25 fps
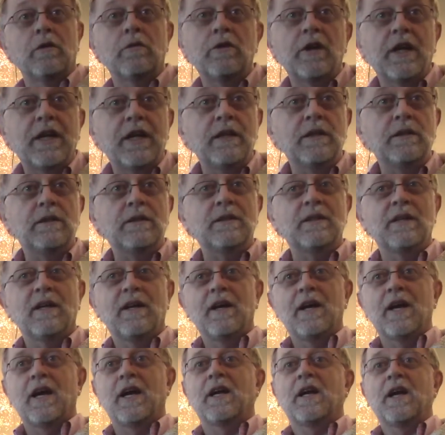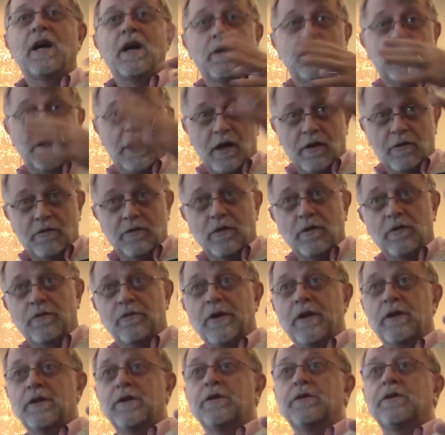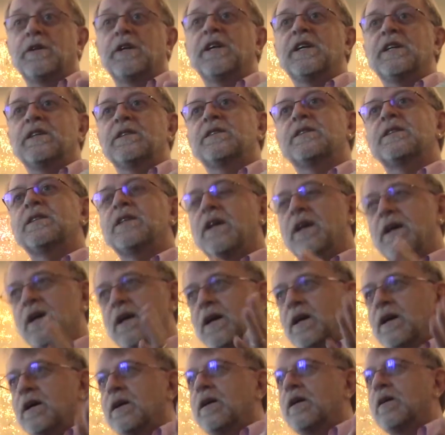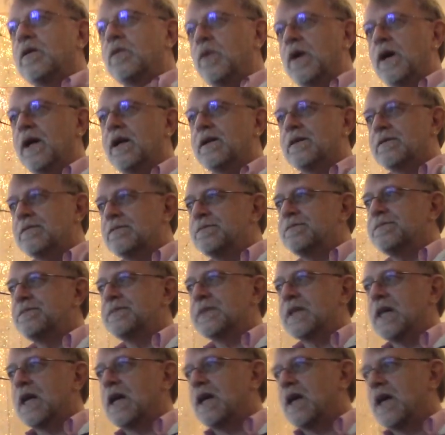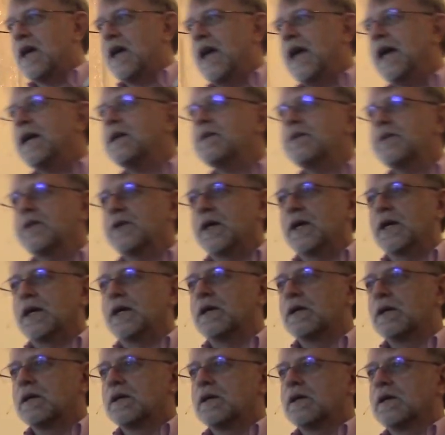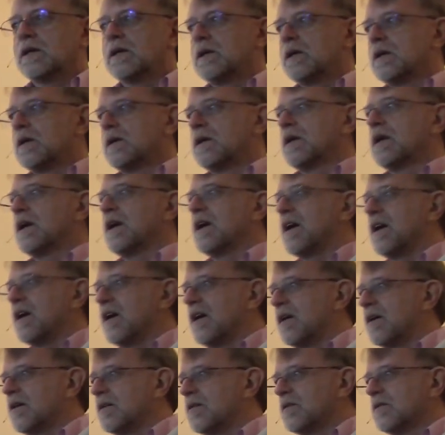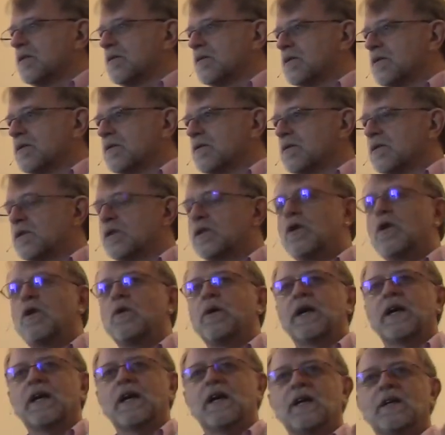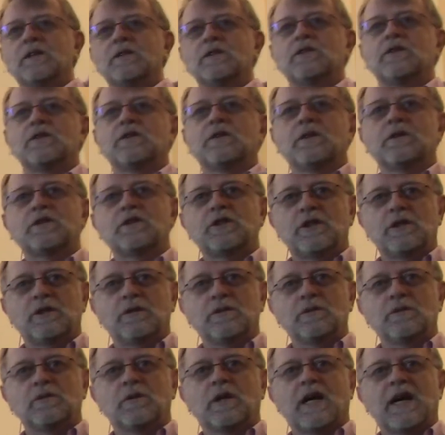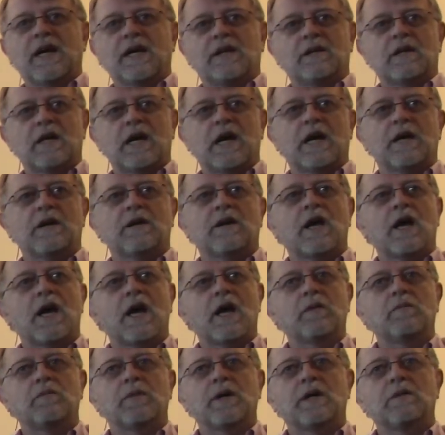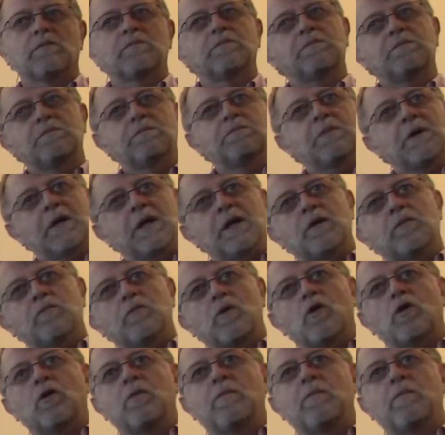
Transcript: needs and how can I fulfill your needs. Well, a healthy uh, going into the two like that and be, being more